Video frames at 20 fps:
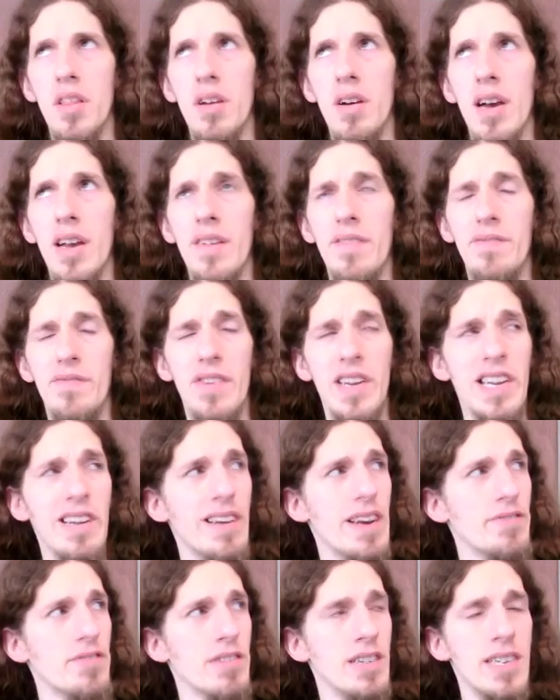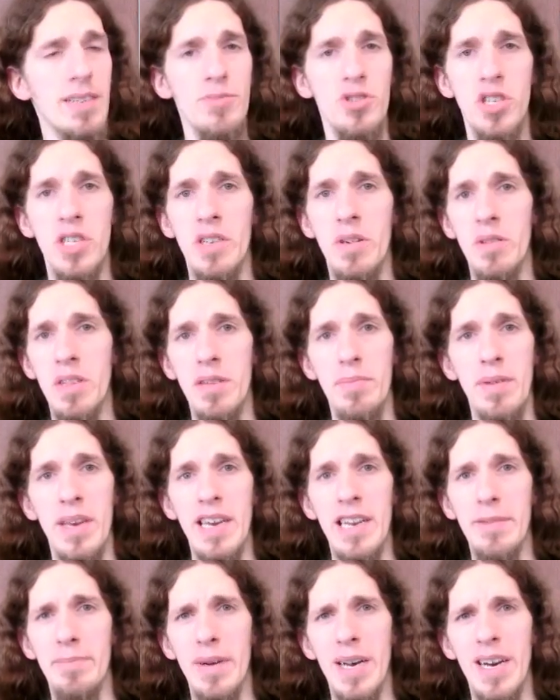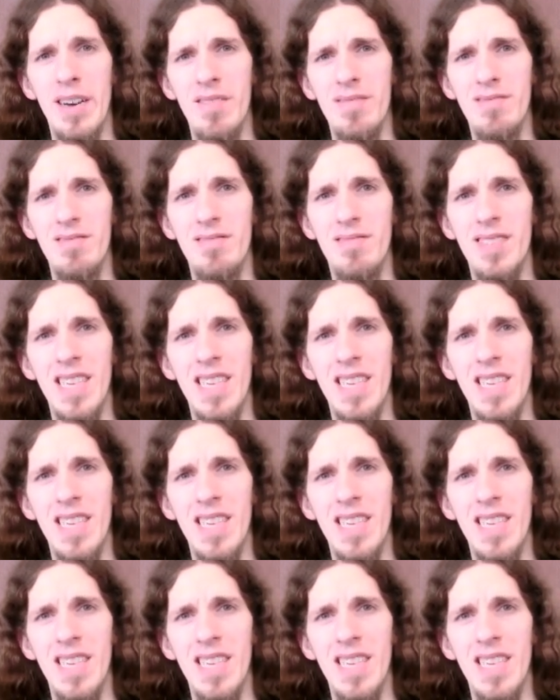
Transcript: Though I'd figure after him she'd only be at about